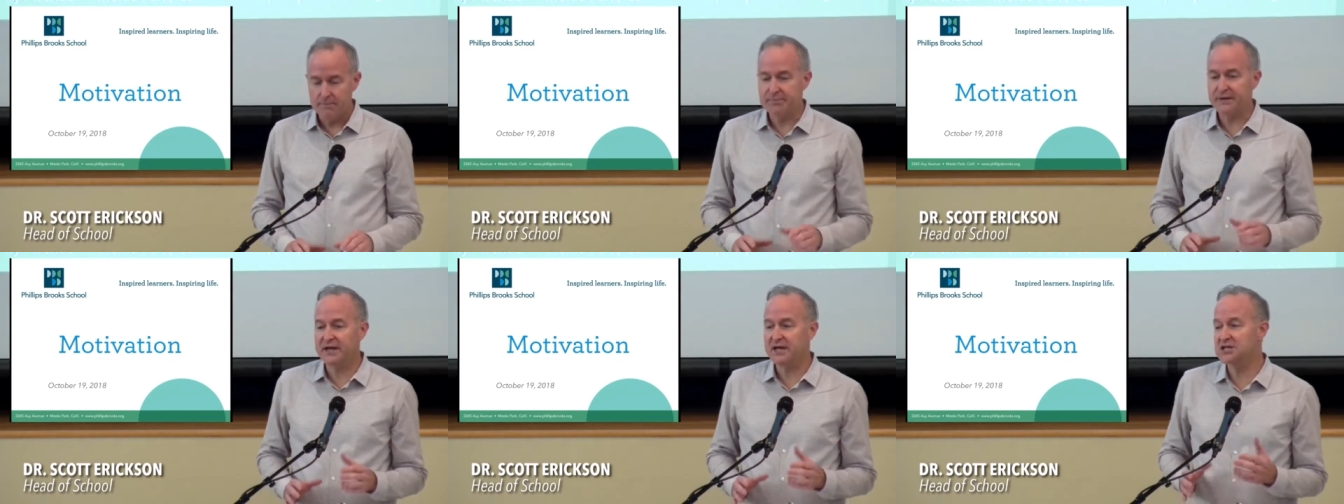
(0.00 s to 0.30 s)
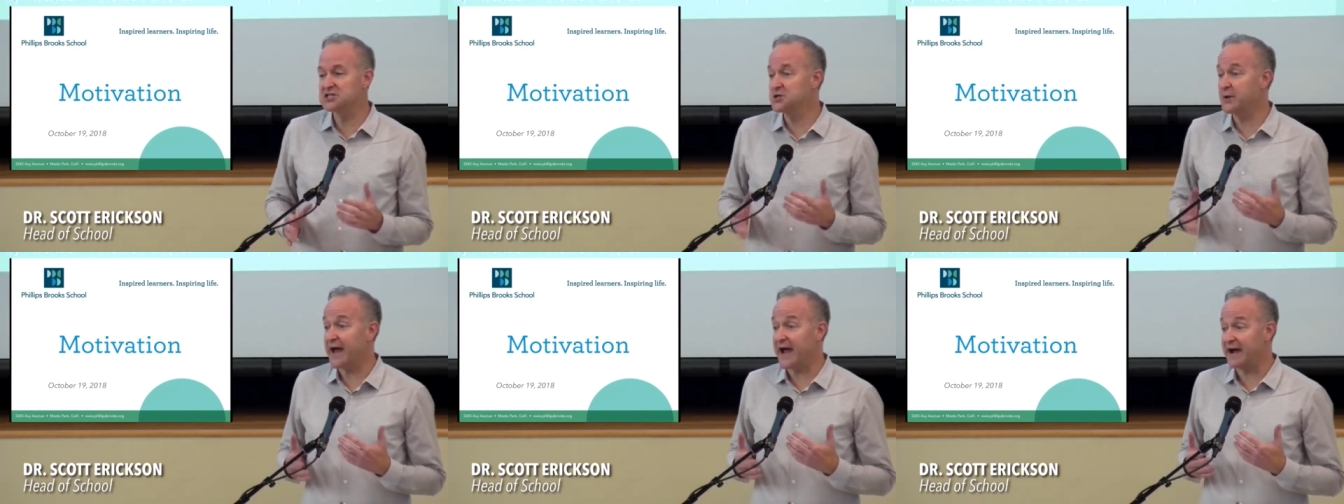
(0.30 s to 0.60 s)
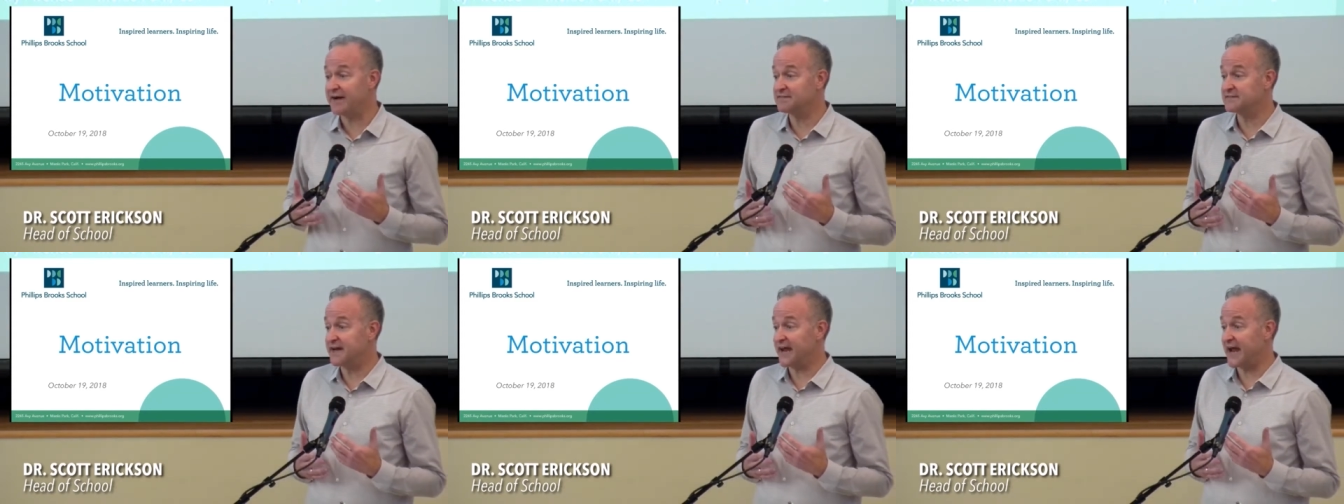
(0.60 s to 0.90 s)
because you
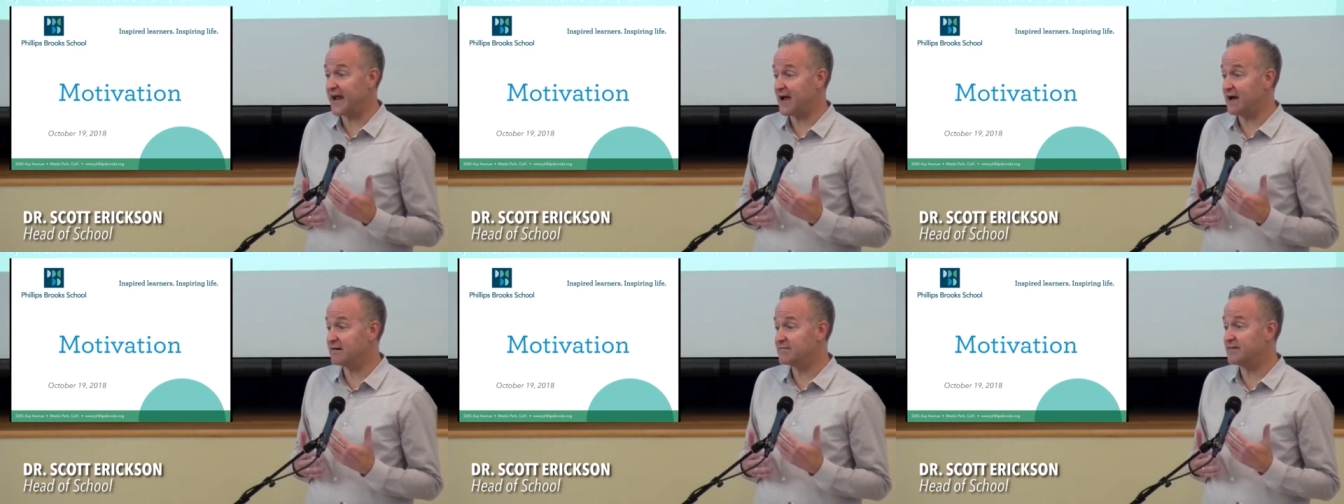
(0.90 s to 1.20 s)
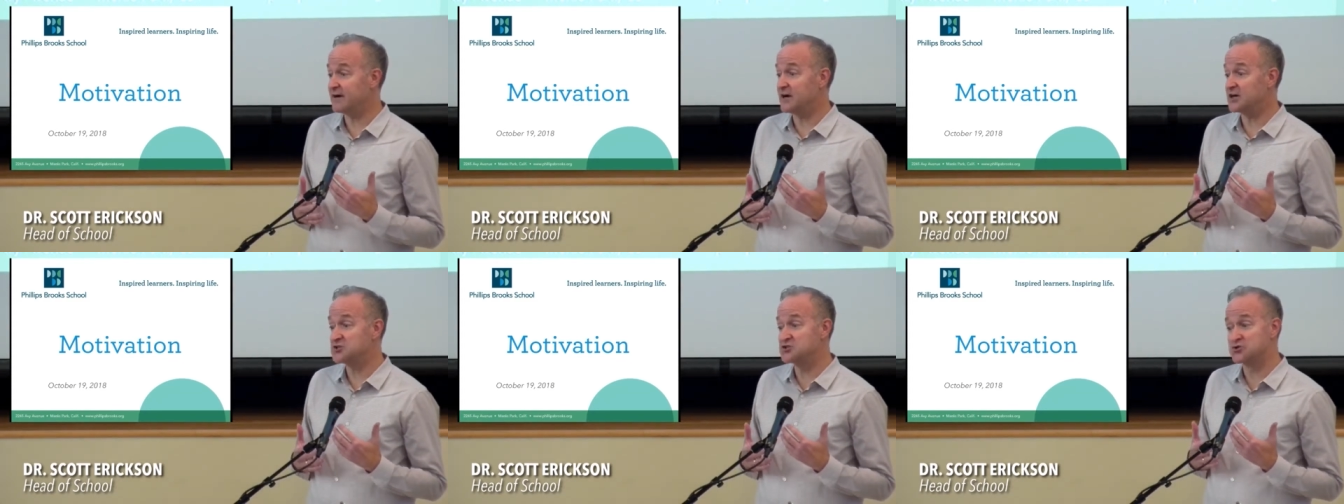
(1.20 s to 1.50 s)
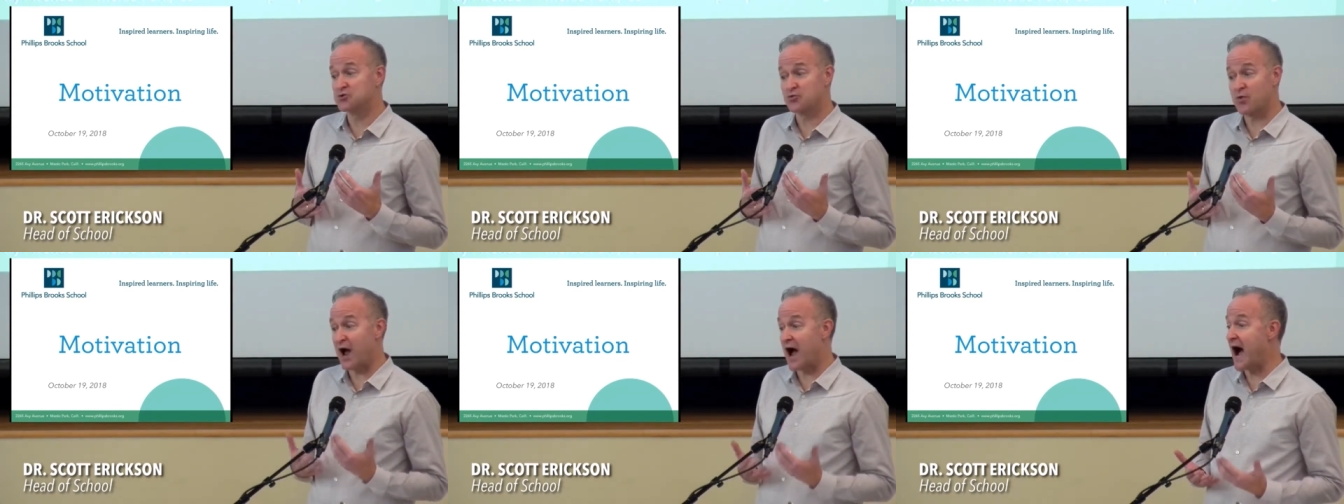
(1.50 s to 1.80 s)
have to have a
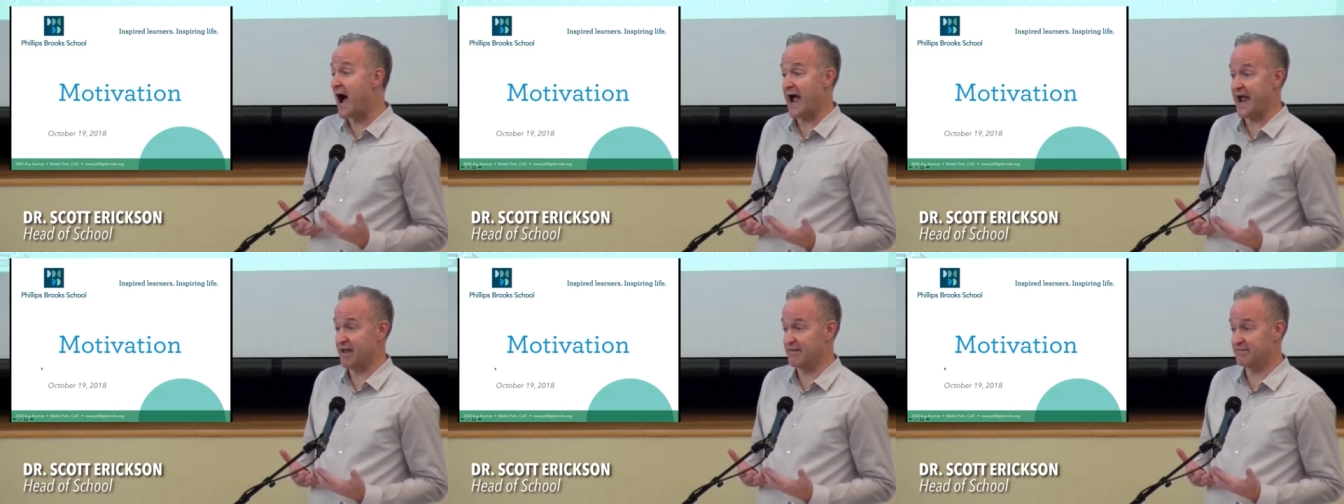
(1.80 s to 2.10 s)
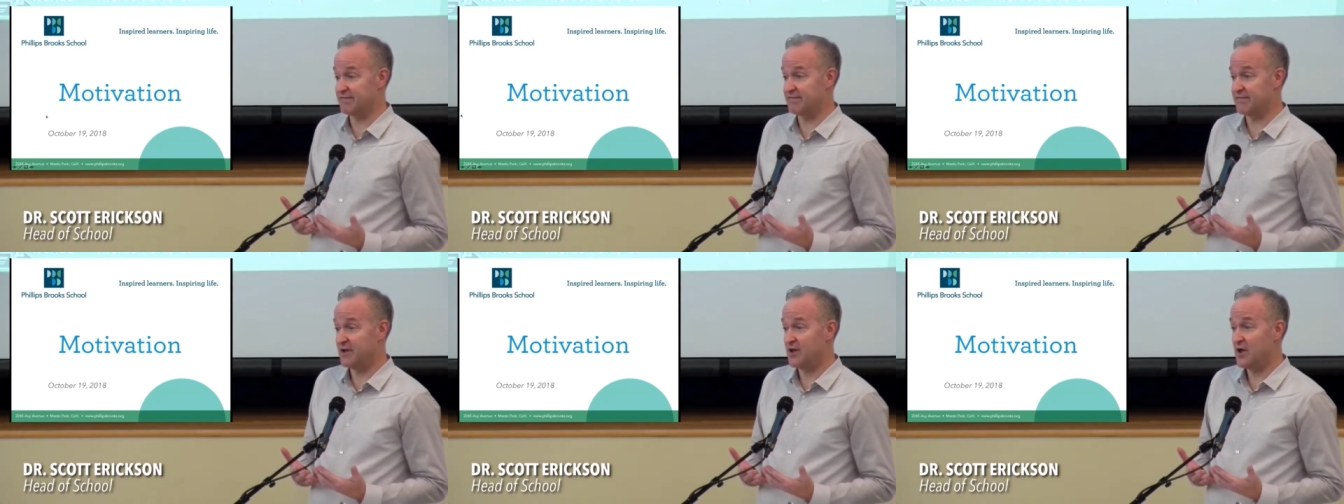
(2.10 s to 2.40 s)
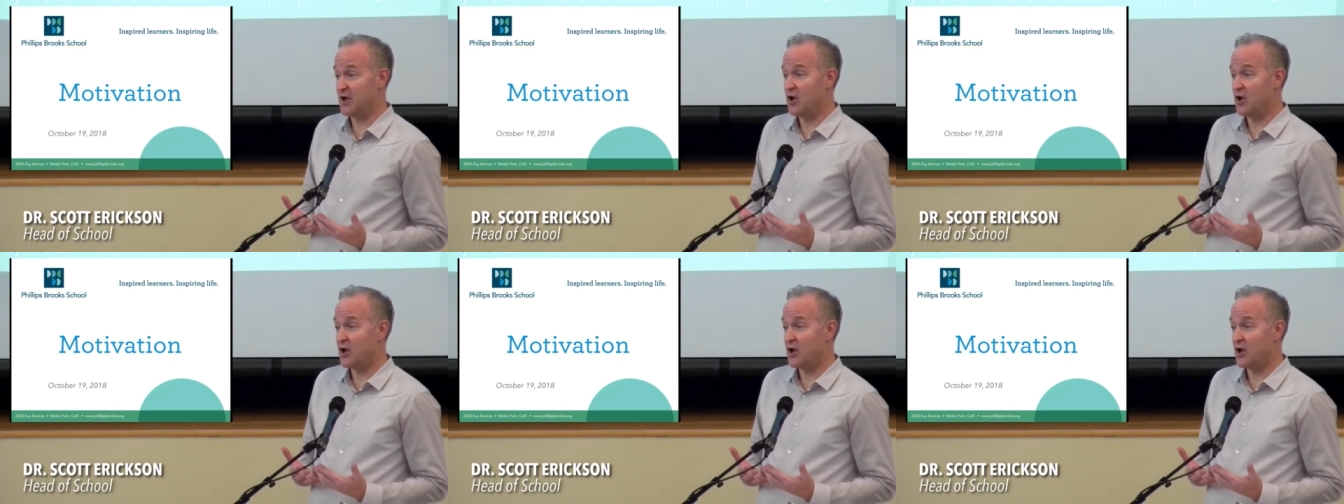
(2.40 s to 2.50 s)
drive